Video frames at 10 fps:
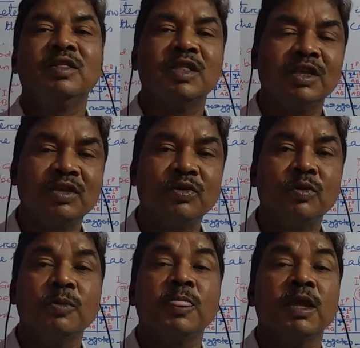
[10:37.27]
Thank
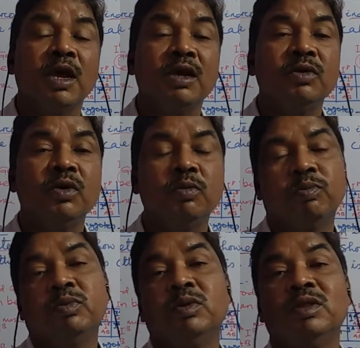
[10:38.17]
you. I
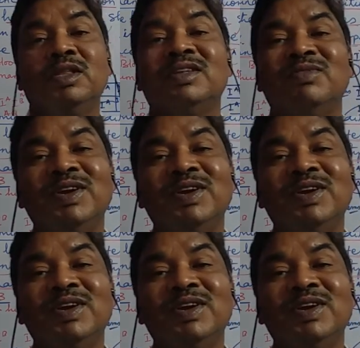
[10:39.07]
hope this